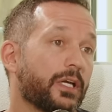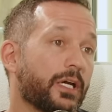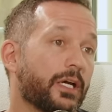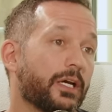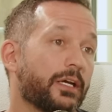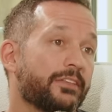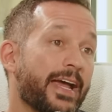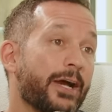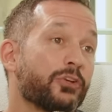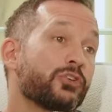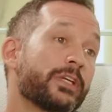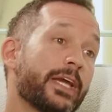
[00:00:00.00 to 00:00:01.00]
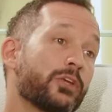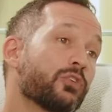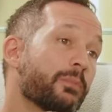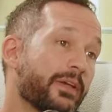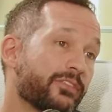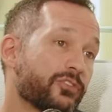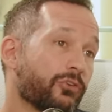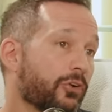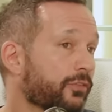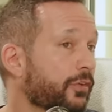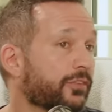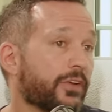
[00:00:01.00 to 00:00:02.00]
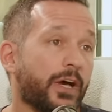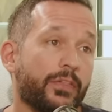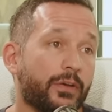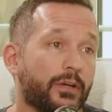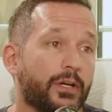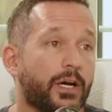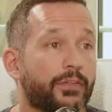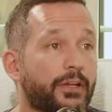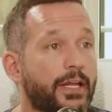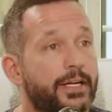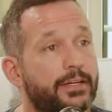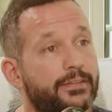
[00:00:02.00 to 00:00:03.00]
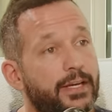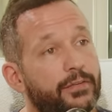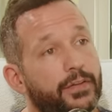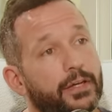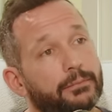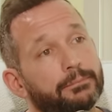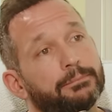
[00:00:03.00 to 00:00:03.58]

to how you get your message across versus other ladies out there?